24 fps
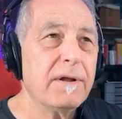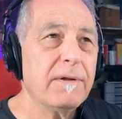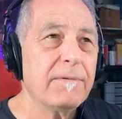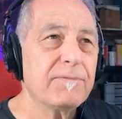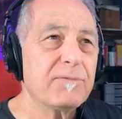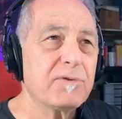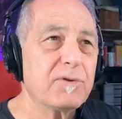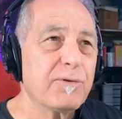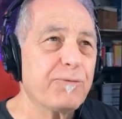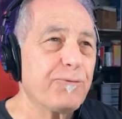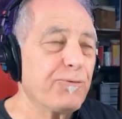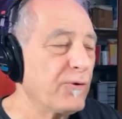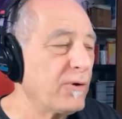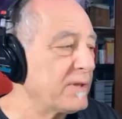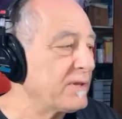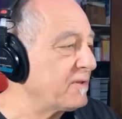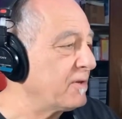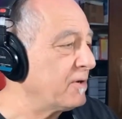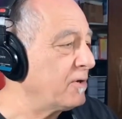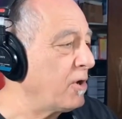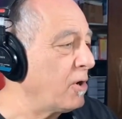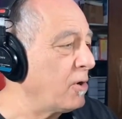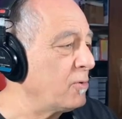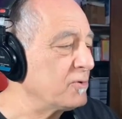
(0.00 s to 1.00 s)
to fret
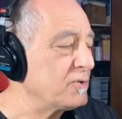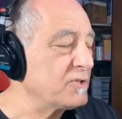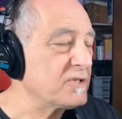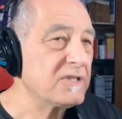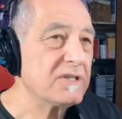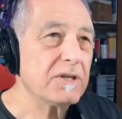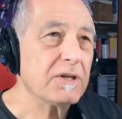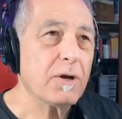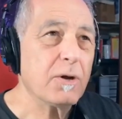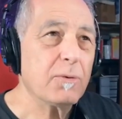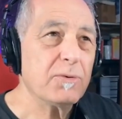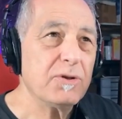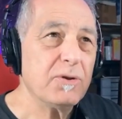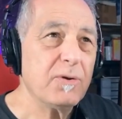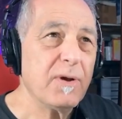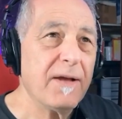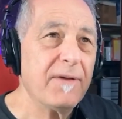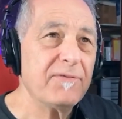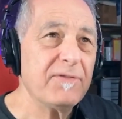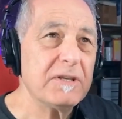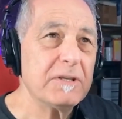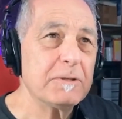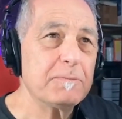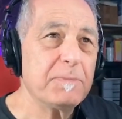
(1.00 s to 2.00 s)
the notes. When you
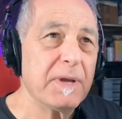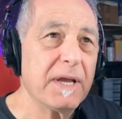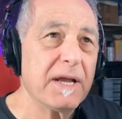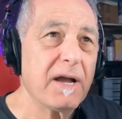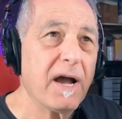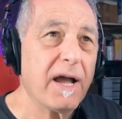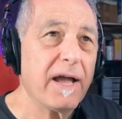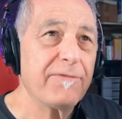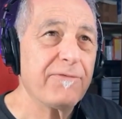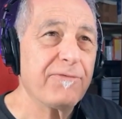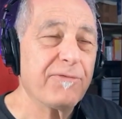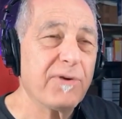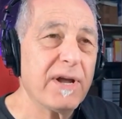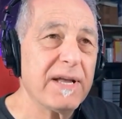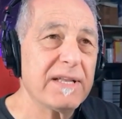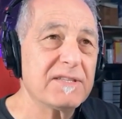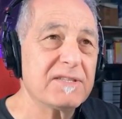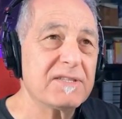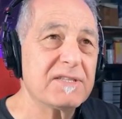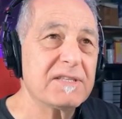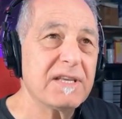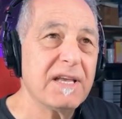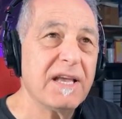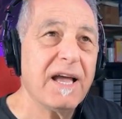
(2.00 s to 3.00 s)
have these big high
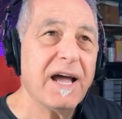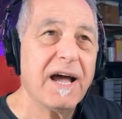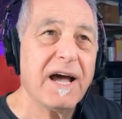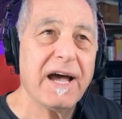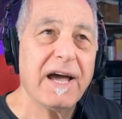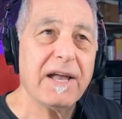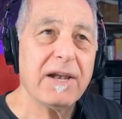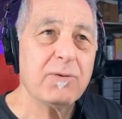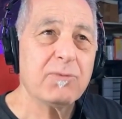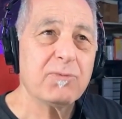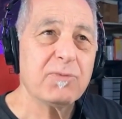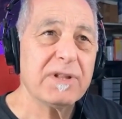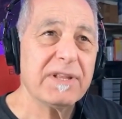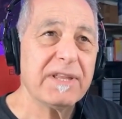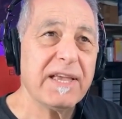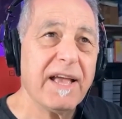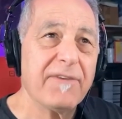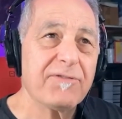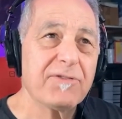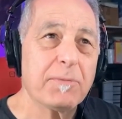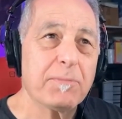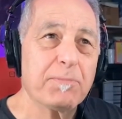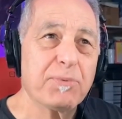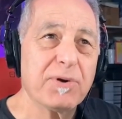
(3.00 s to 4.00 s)
frets, I don't really
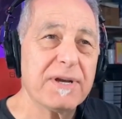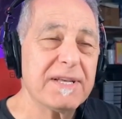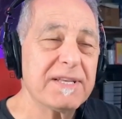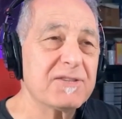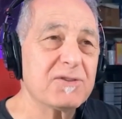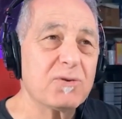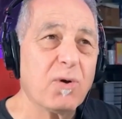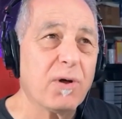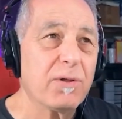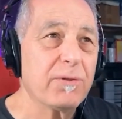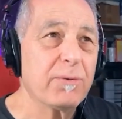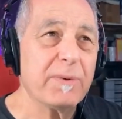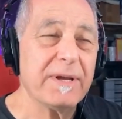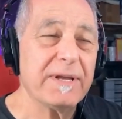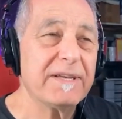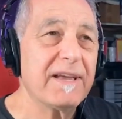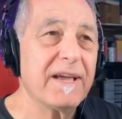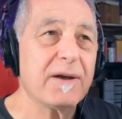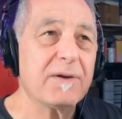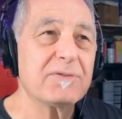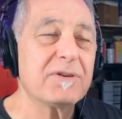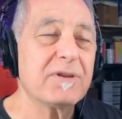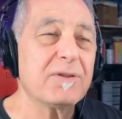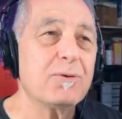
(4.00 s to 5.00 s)
have to press all the way
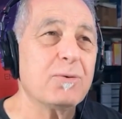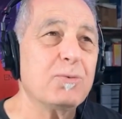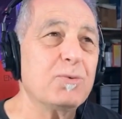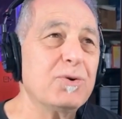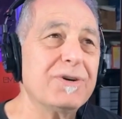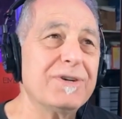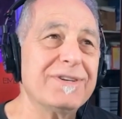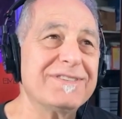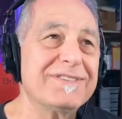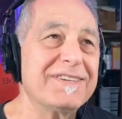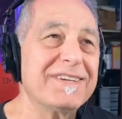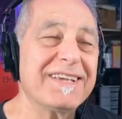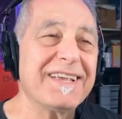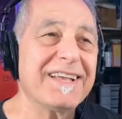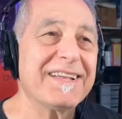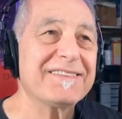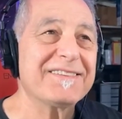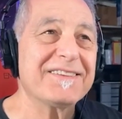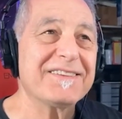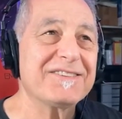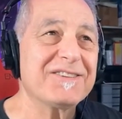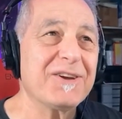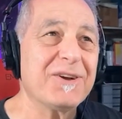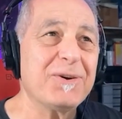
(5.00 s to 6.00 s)
down to the wood to
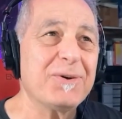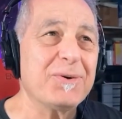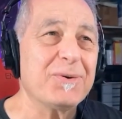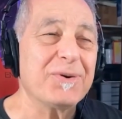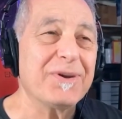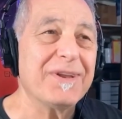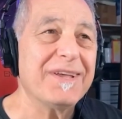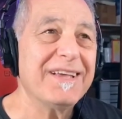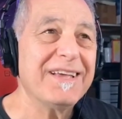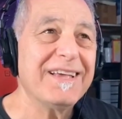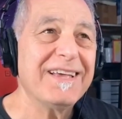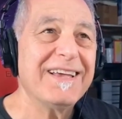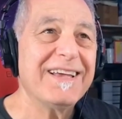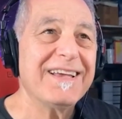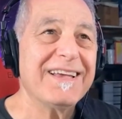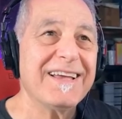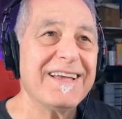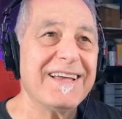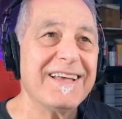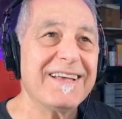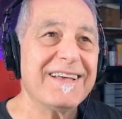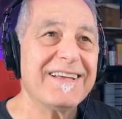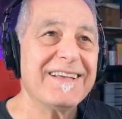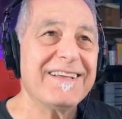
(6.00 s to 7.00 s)
get the tone.
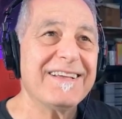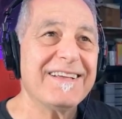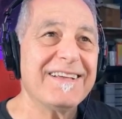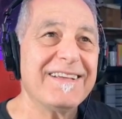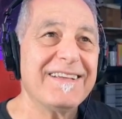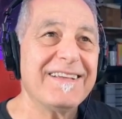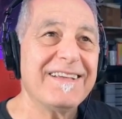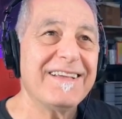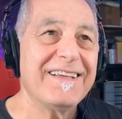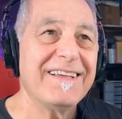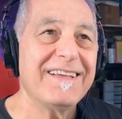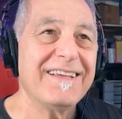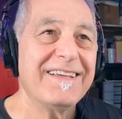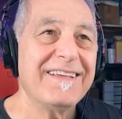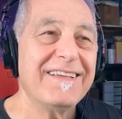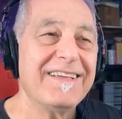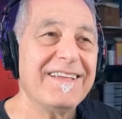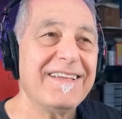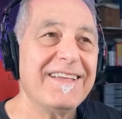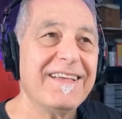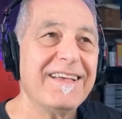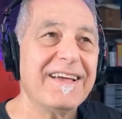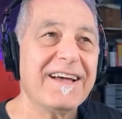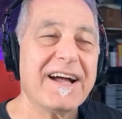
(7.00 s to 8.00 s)

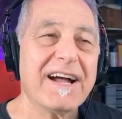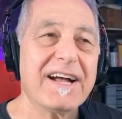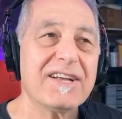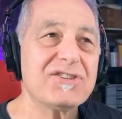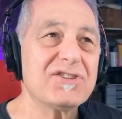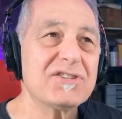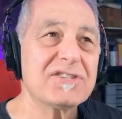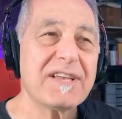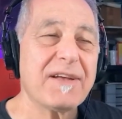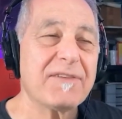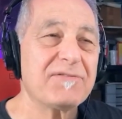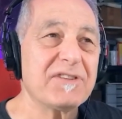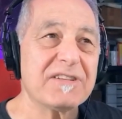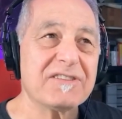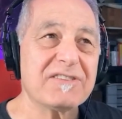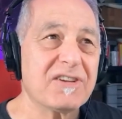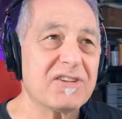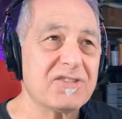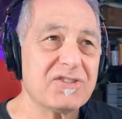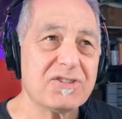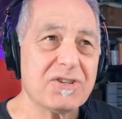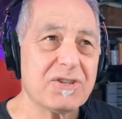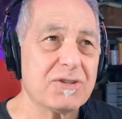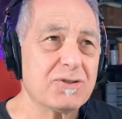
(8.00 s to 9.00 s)
I just have to
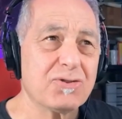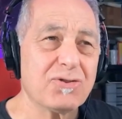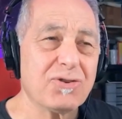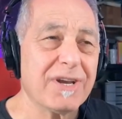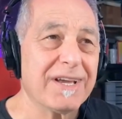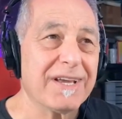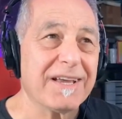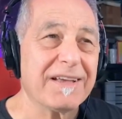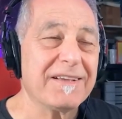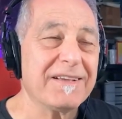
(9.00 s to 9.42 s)
touch the string.